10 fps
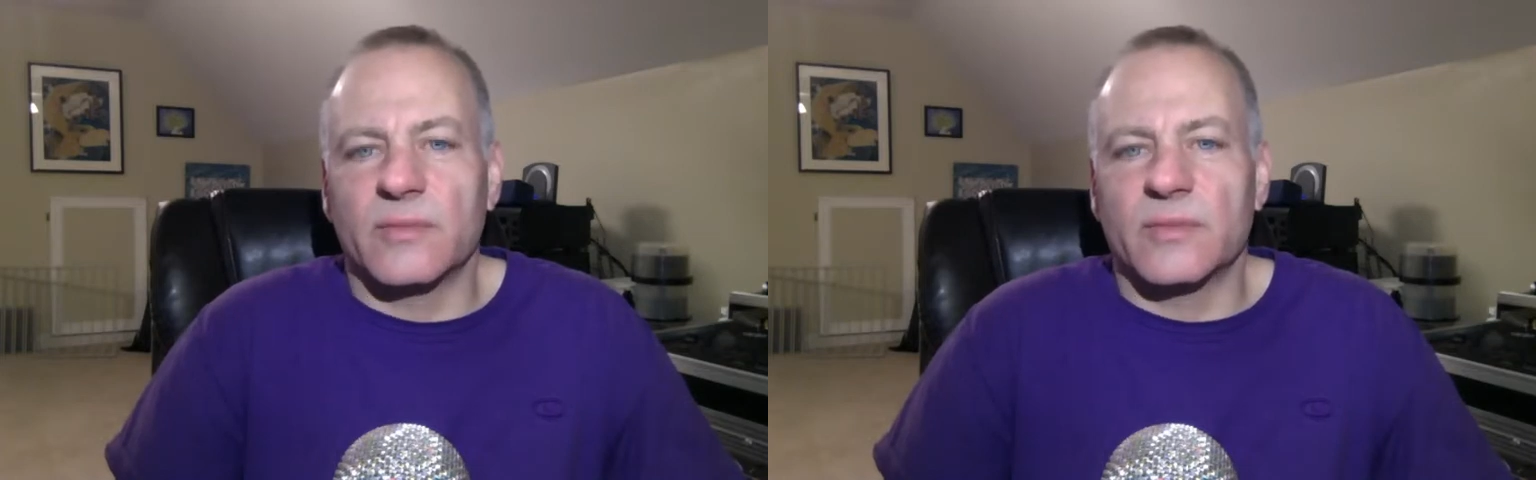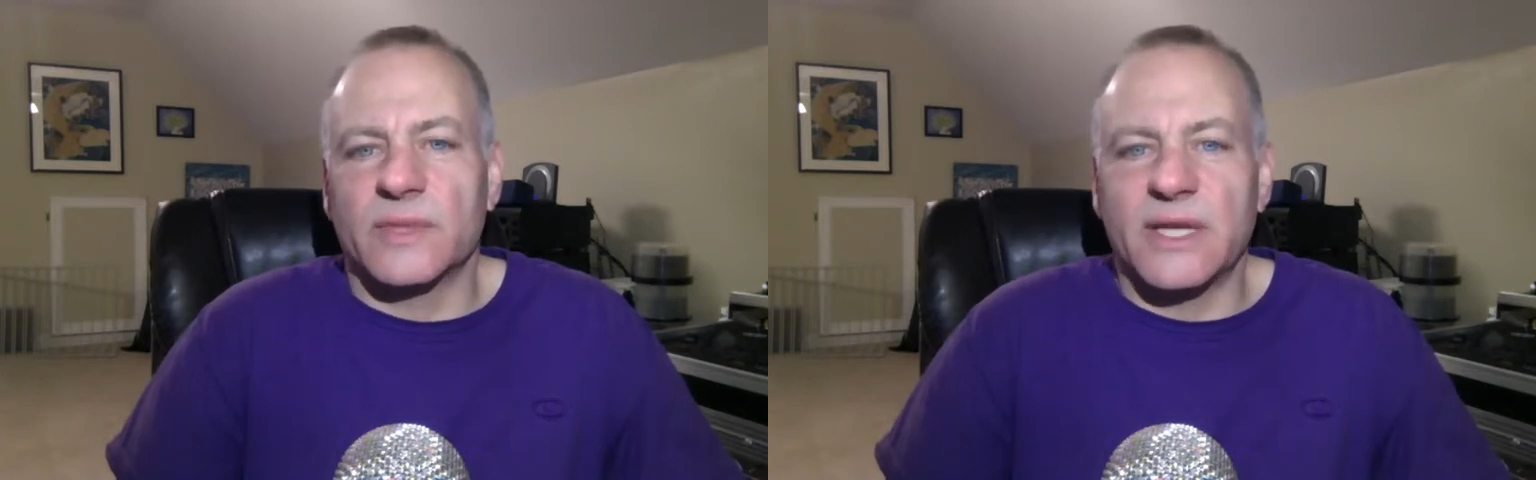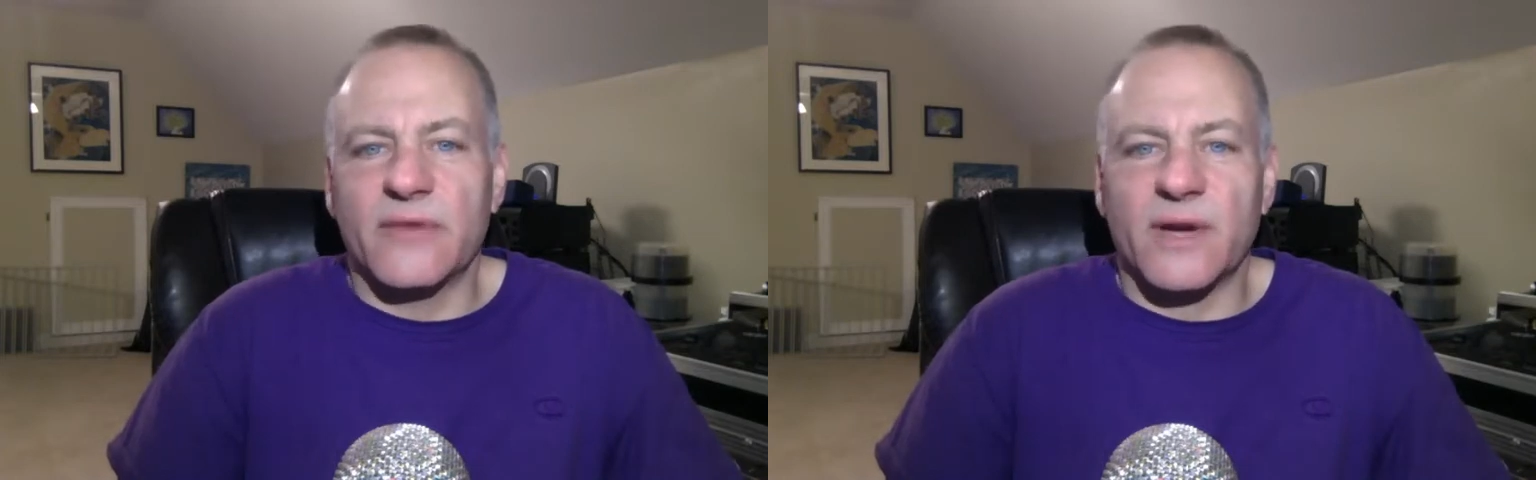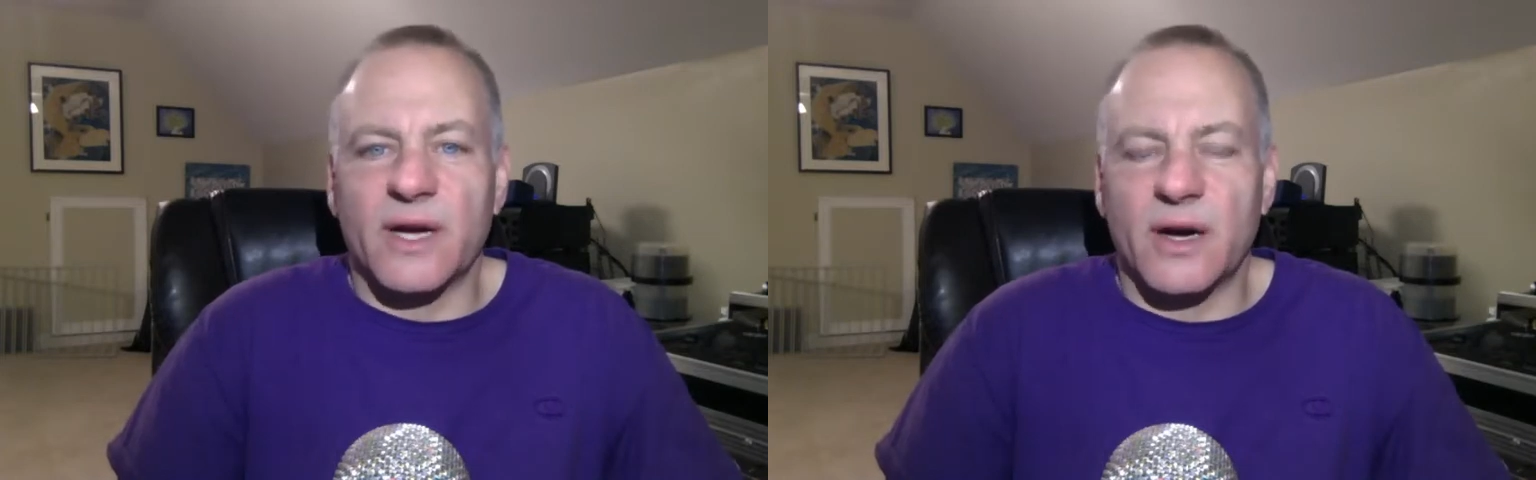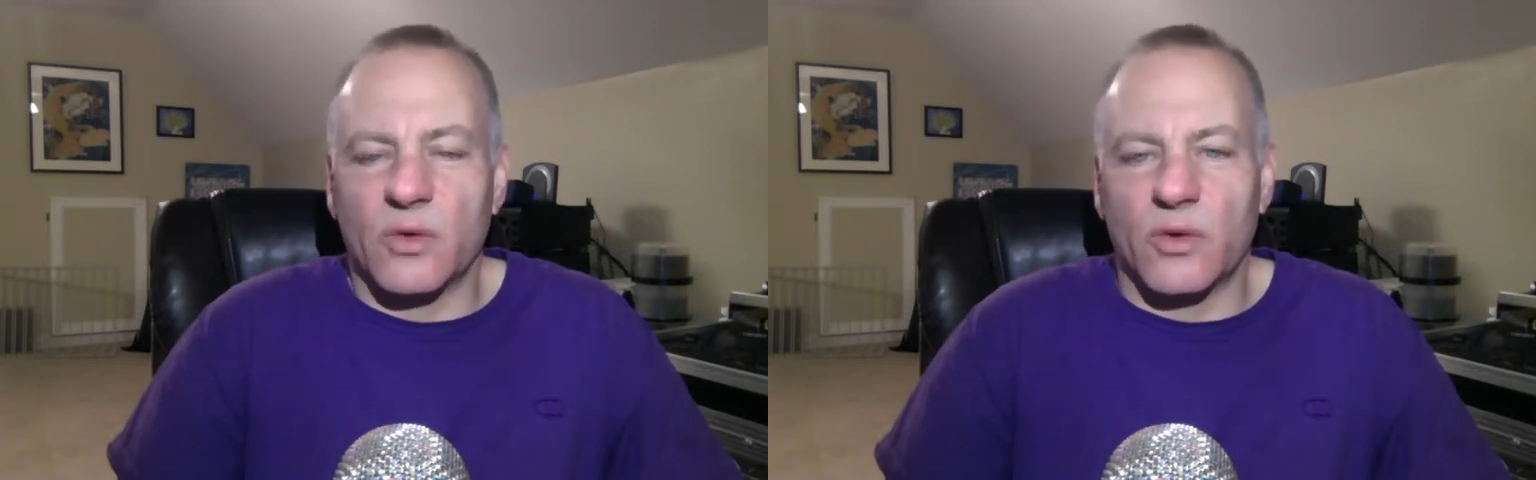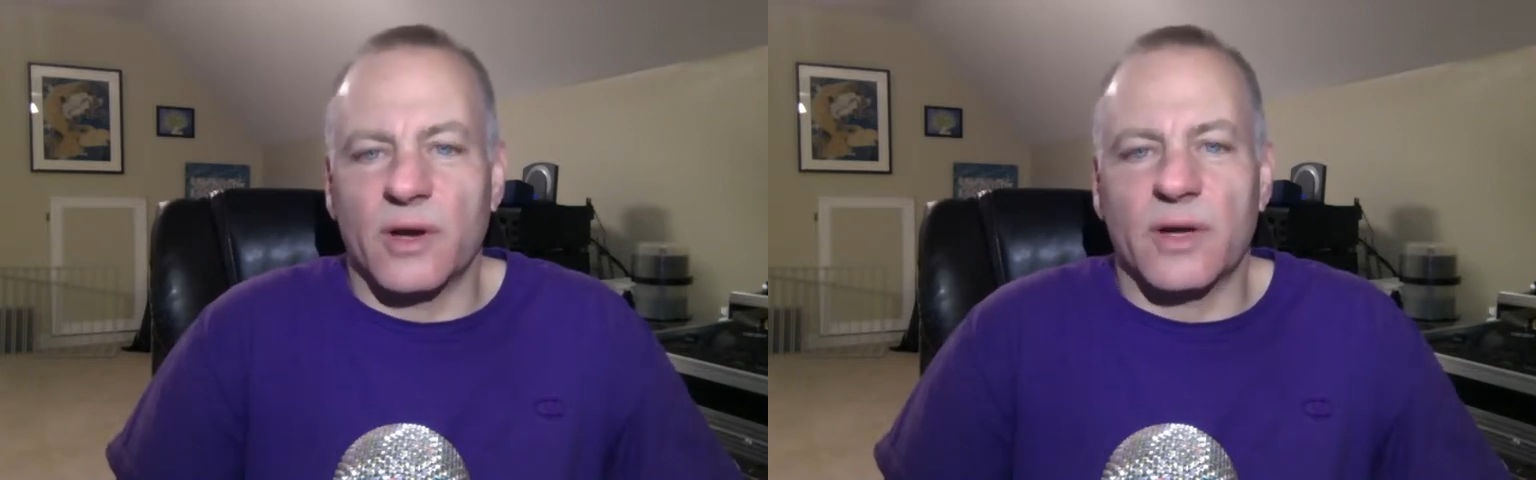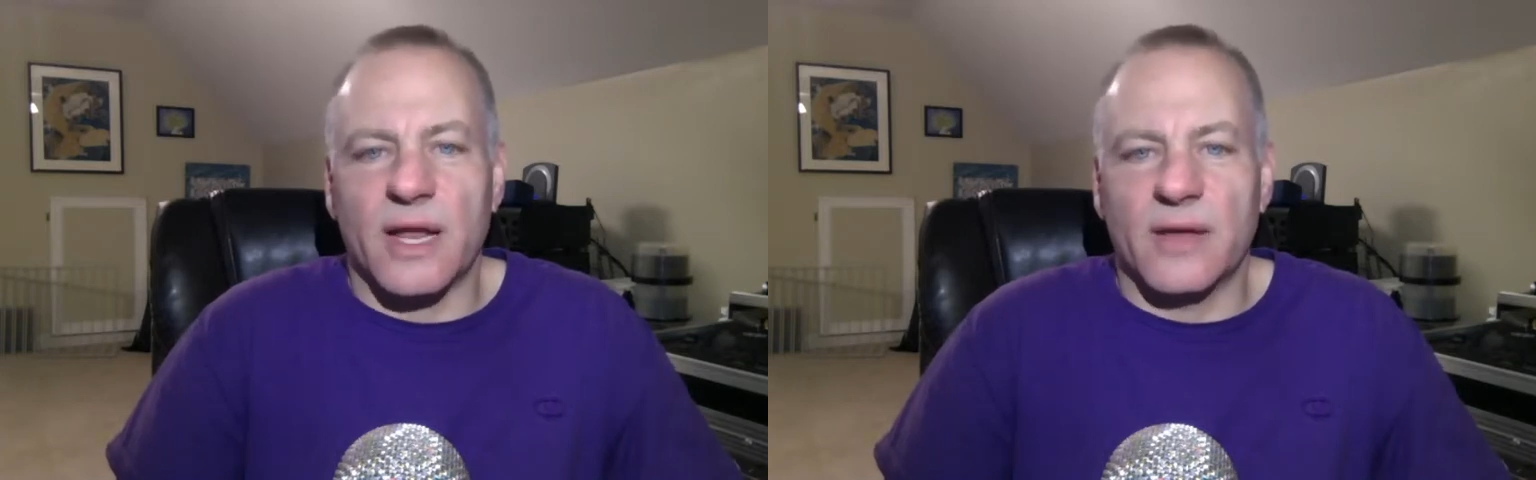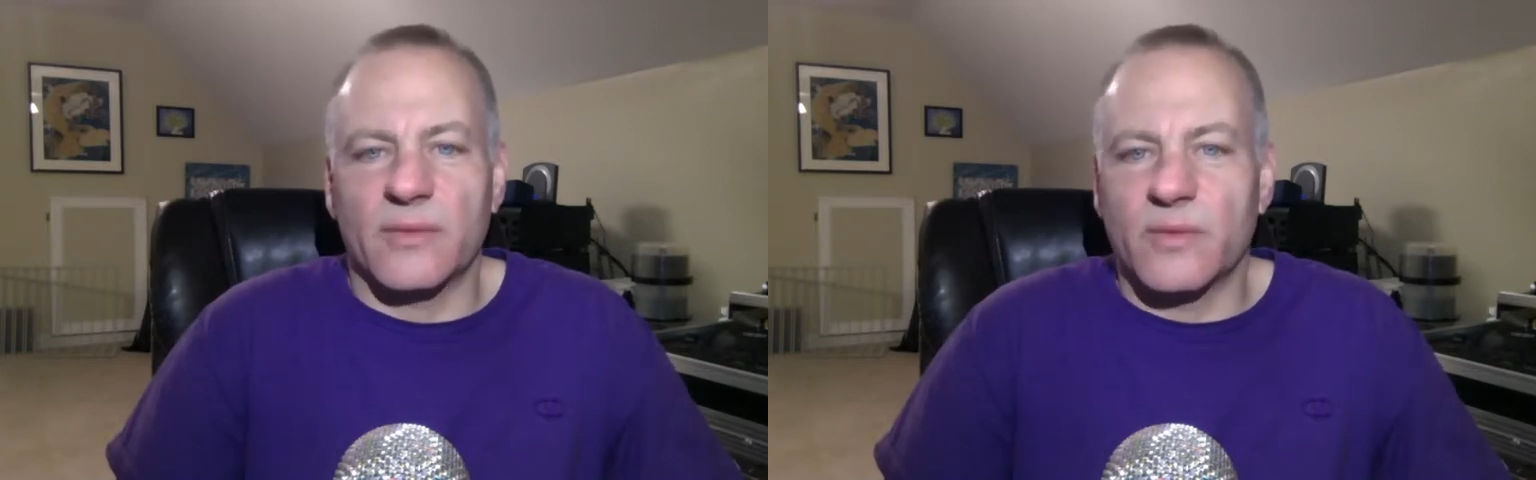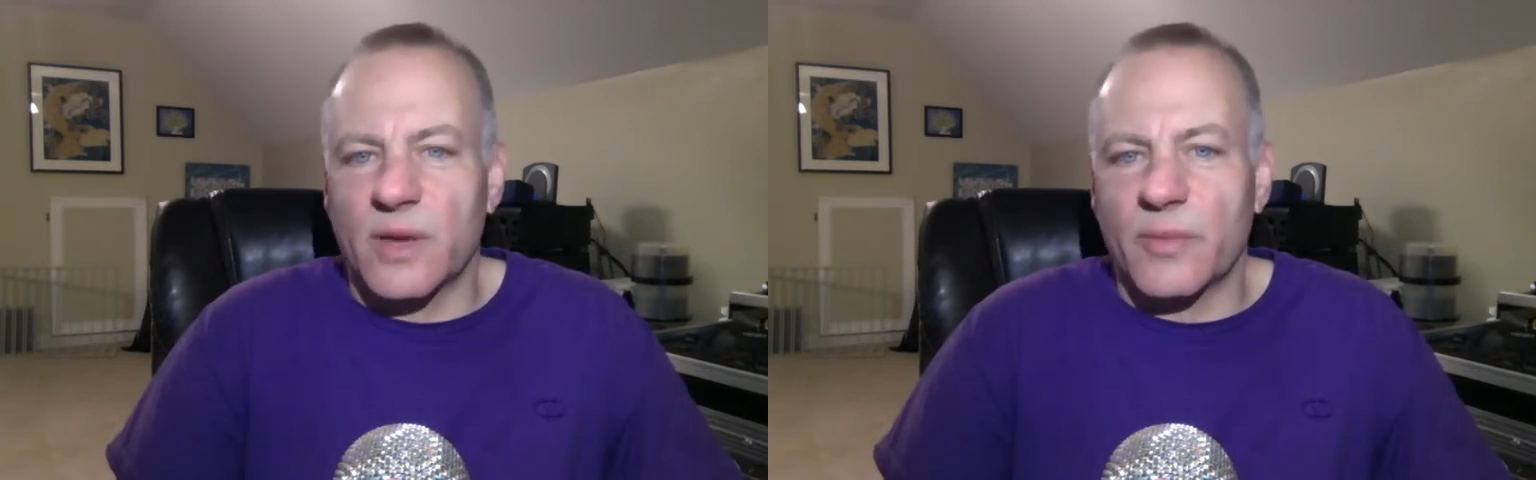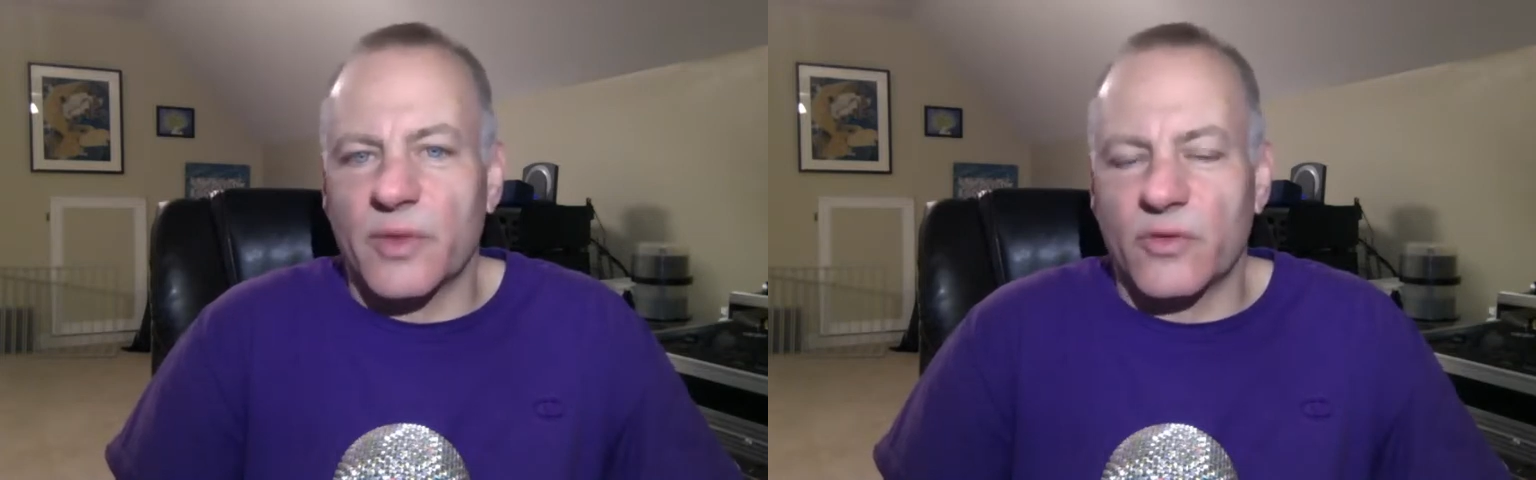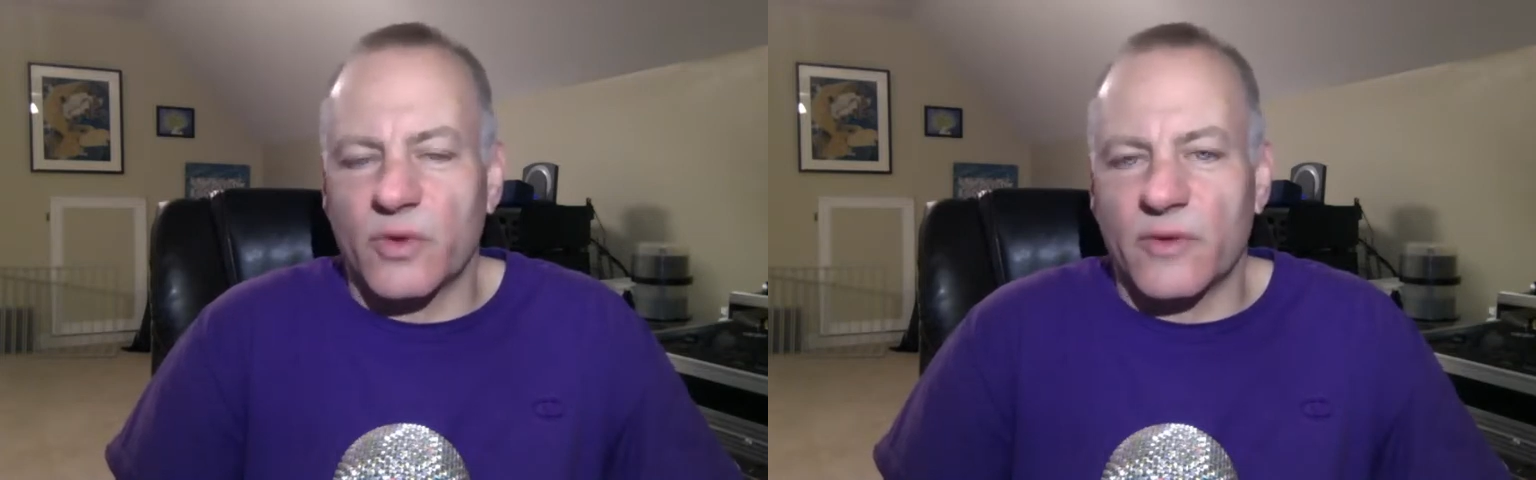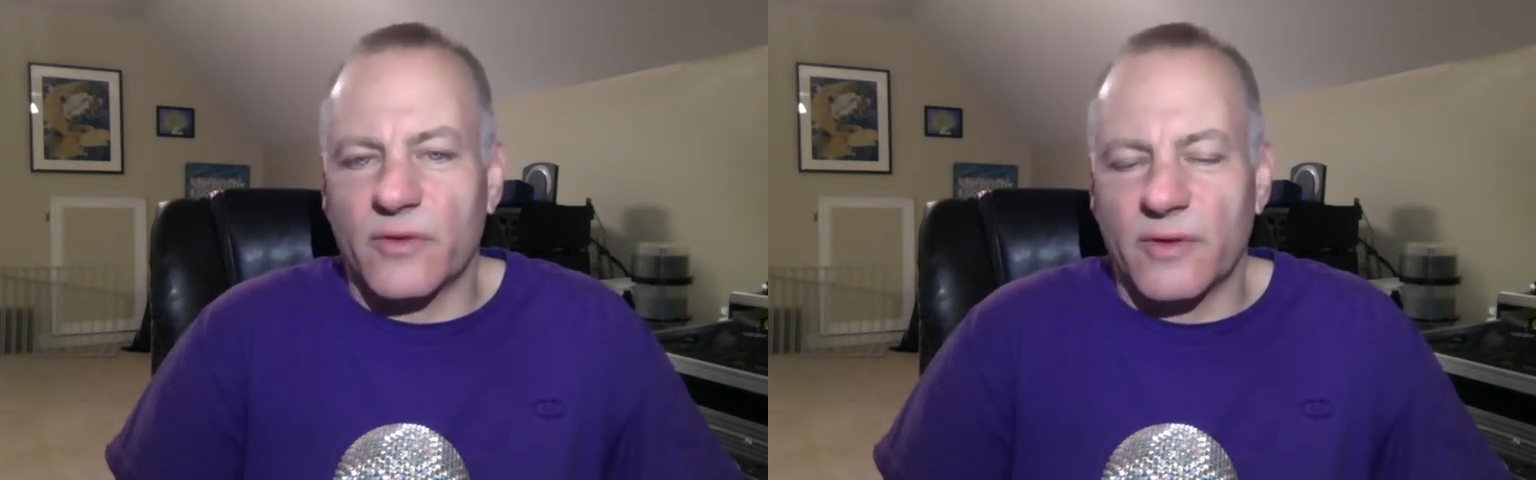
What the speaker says: difficult, or kind of jumping through